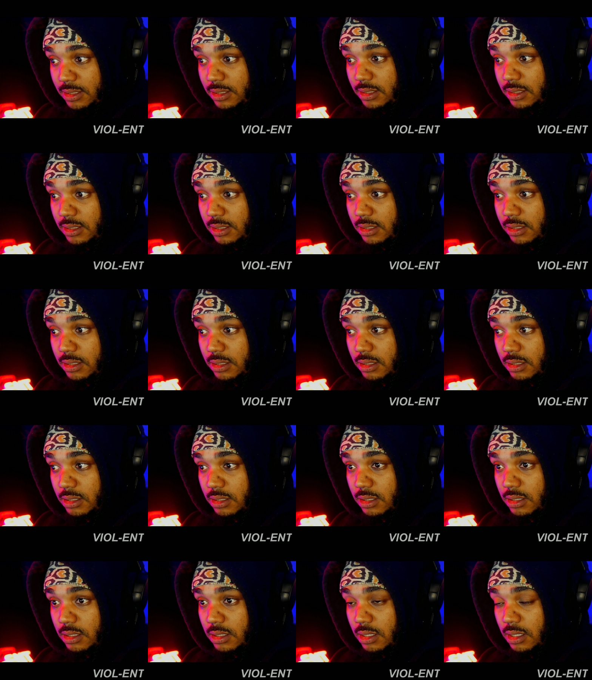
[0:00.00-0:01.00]

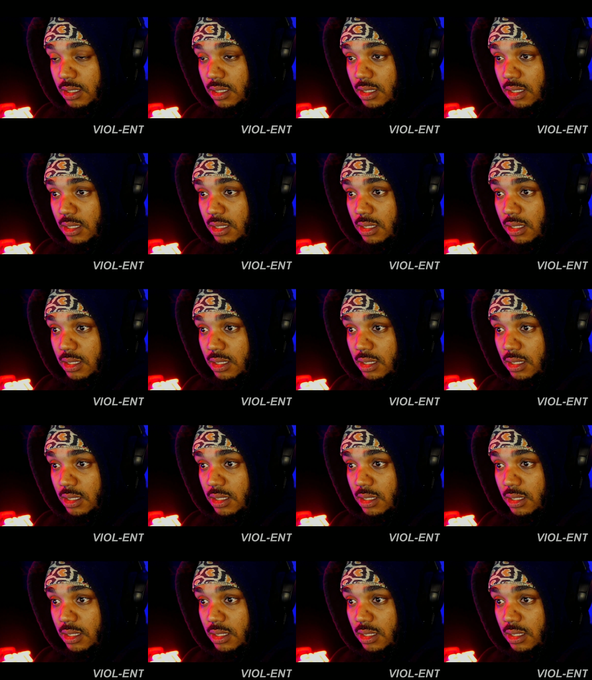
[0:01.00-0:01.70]
No one is speaking in this clip.